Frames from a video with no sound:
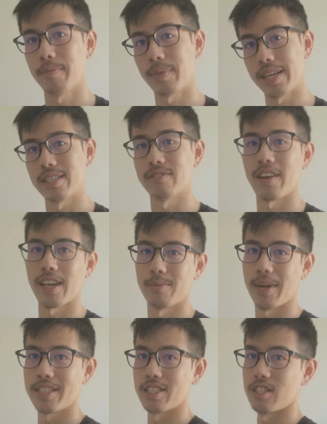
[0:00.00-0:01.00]
piece of
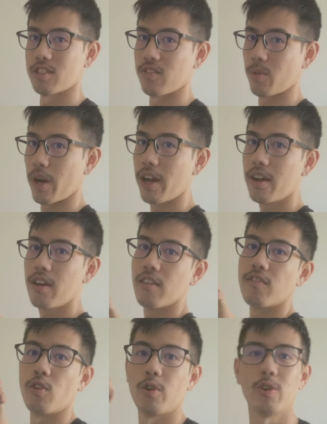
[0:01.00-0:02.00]
animation software
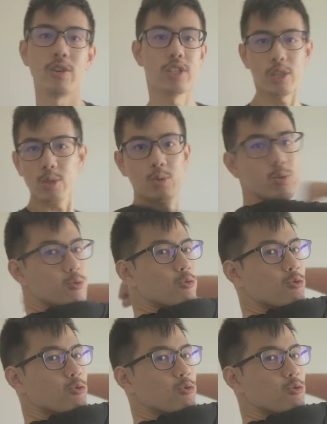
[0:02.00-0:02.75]
for you.